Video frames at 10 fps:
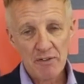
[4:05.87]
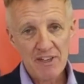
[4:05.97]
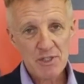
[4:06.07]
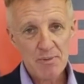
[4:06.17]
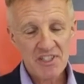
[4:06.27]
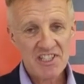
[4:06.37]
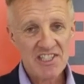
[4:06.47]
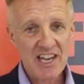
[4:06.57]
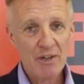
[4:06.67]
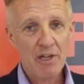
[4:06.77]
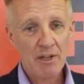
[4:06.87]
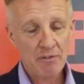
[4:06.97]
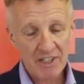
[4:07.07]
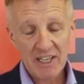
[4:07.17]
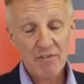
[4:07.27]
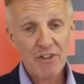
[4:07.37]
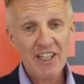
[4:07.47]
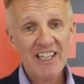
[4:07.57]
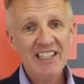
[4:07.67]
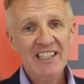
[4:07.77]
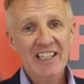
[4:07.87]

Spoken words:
Investments is now running it fully.